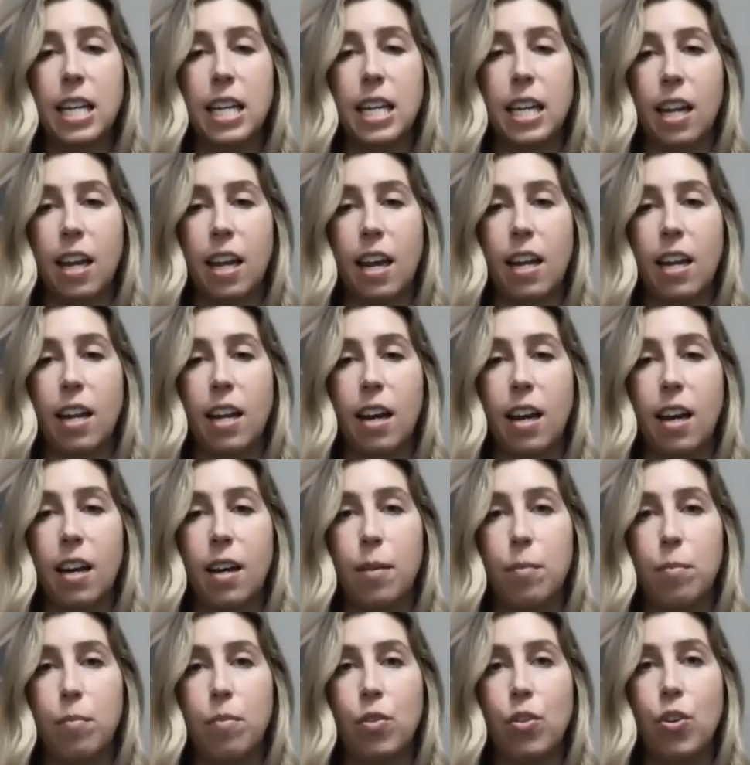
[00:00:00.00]

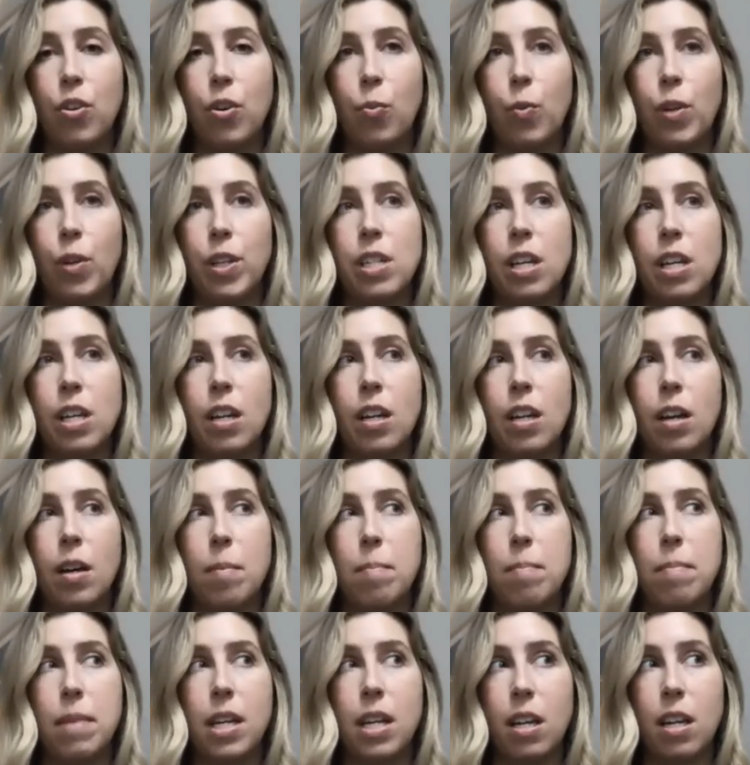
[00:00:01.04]
And, we did
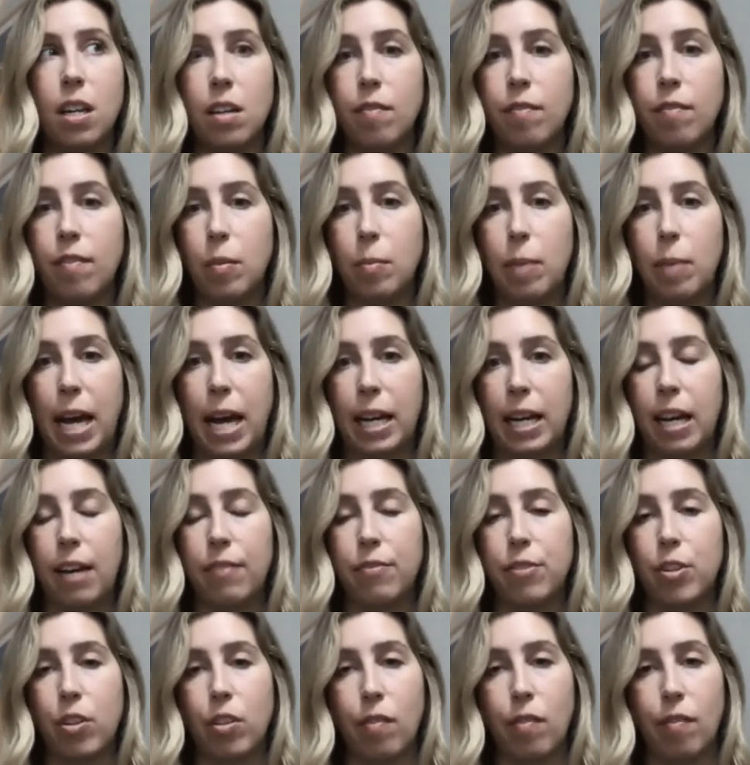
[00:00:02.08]
immediate feedback
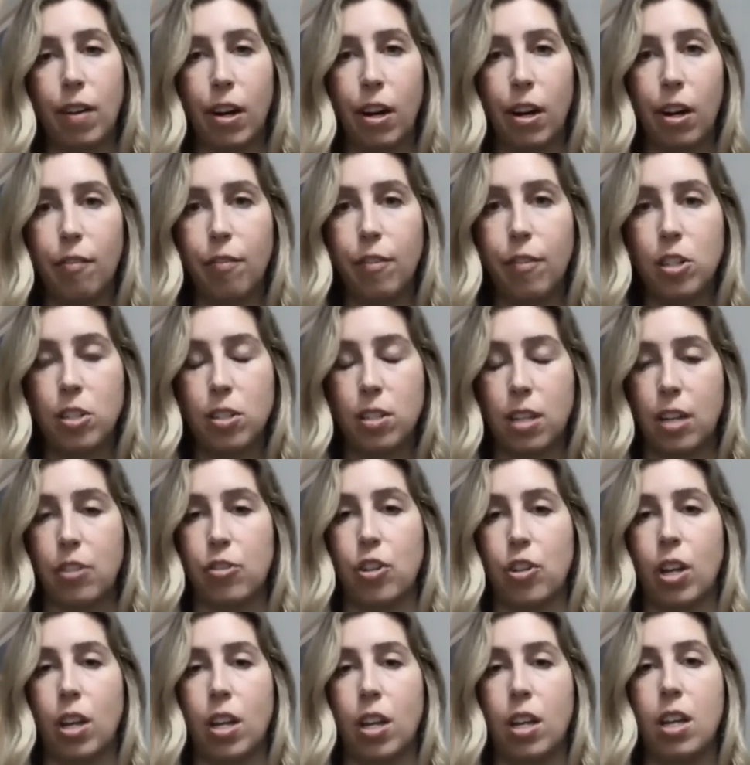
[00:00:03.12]
after the very first
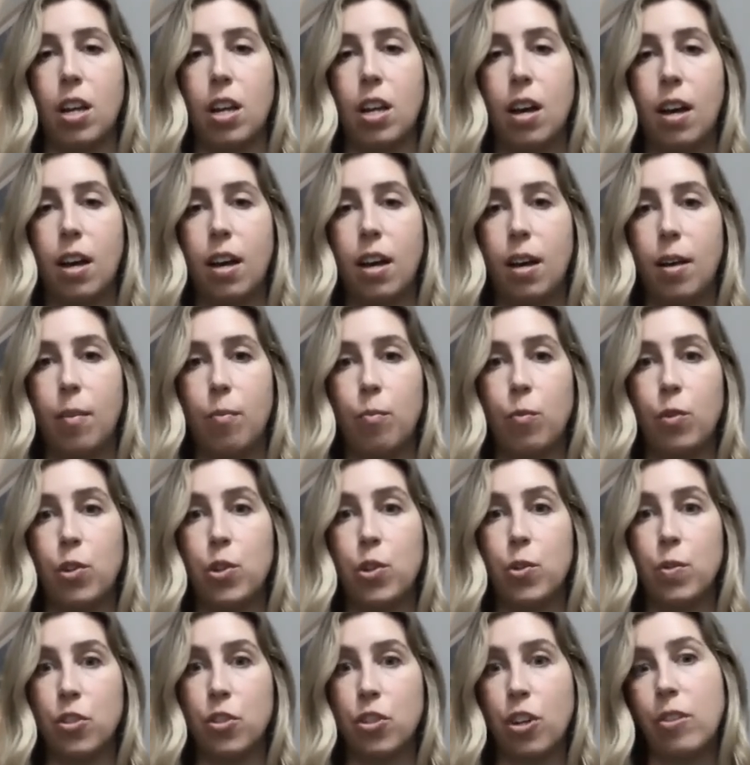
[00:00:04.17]
session,
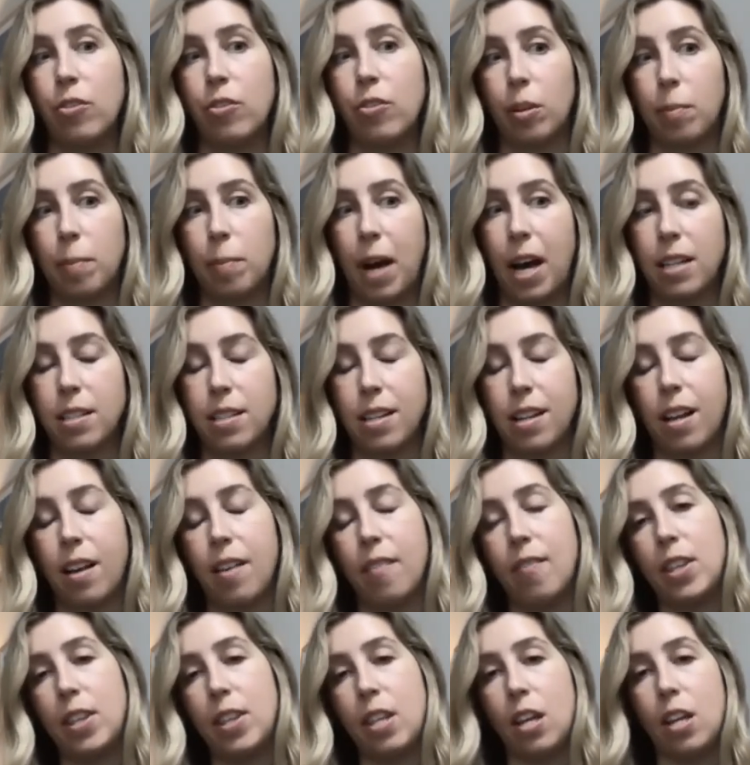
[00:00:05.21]
which was generally positive.
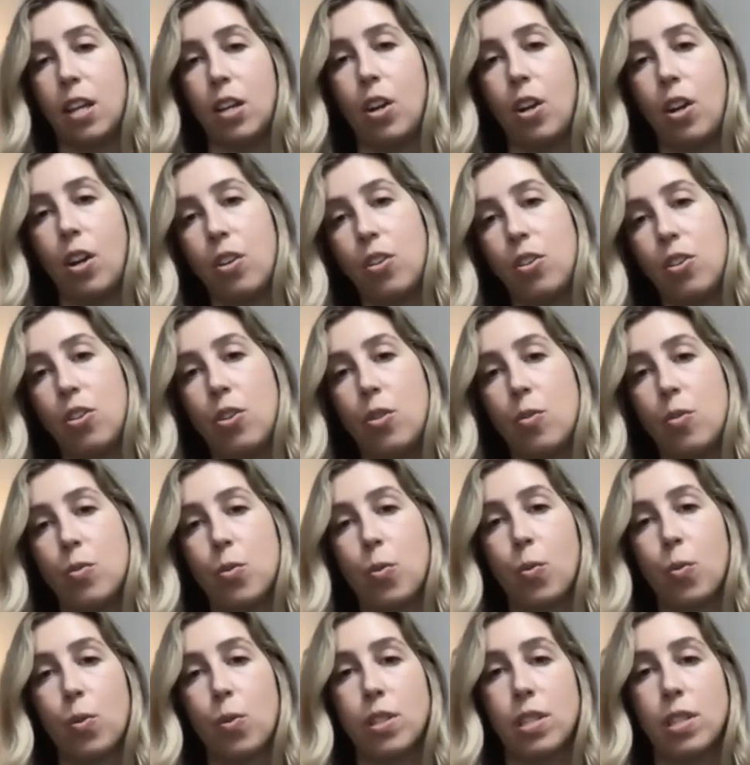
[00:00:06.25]
And then,
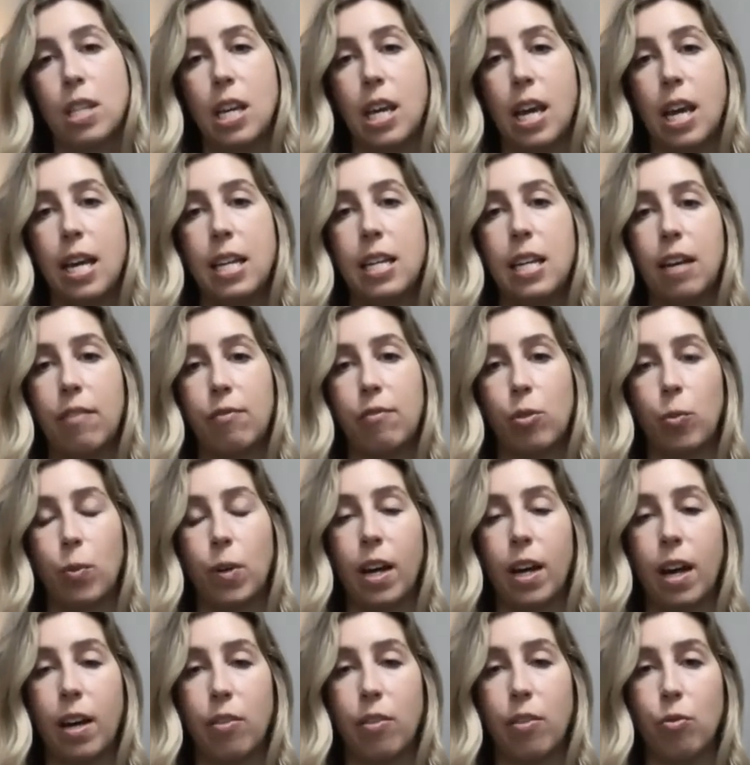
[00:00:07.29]
towards the end, after we
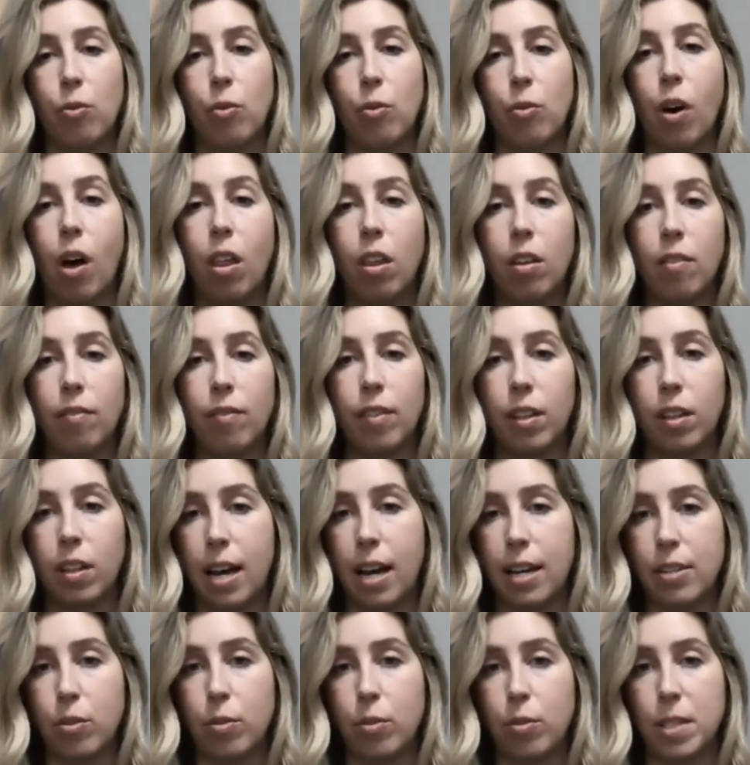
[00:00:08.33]
got through all of the
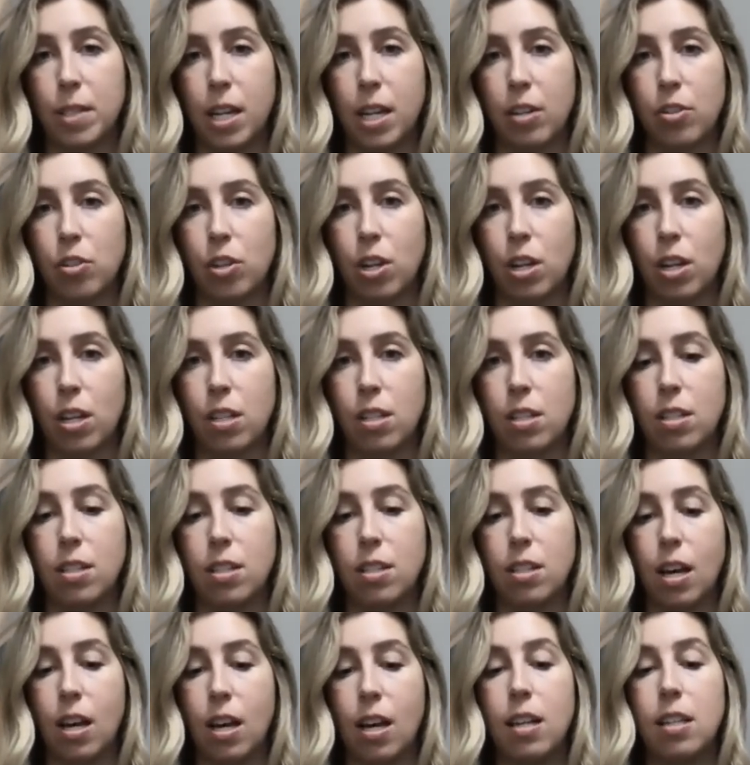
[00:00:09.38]
classroom sessions,
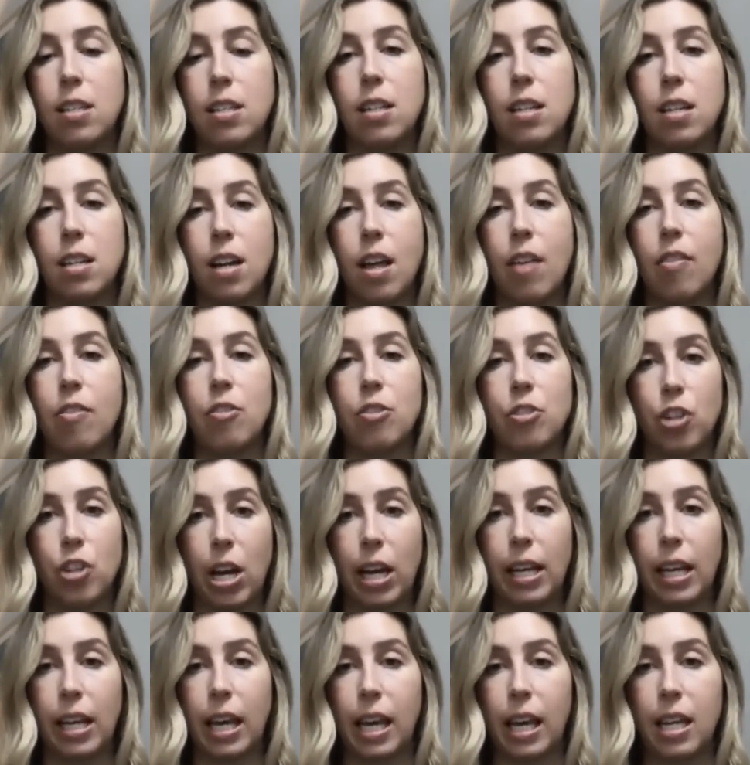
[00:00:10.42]
did another
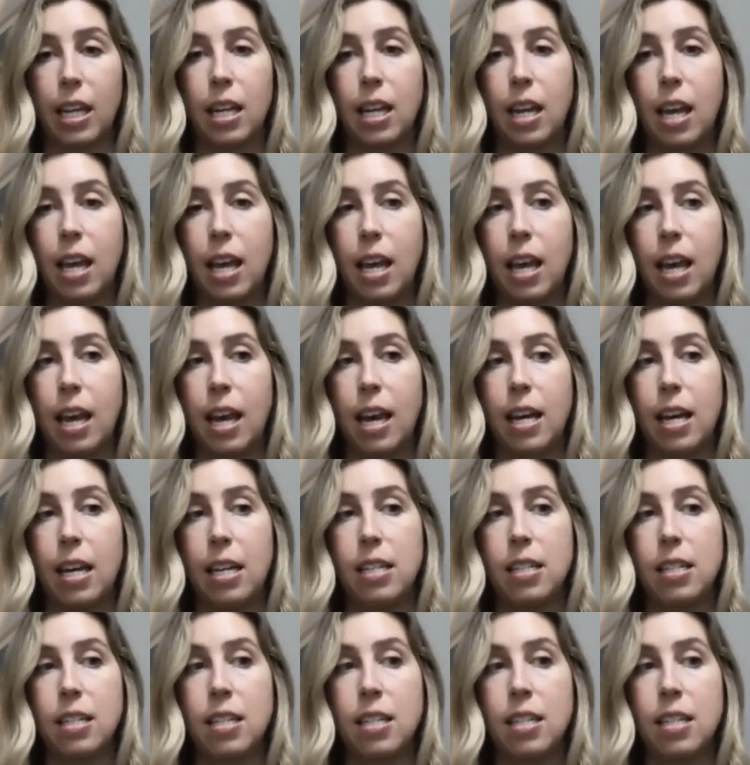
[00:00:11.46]
check-in, and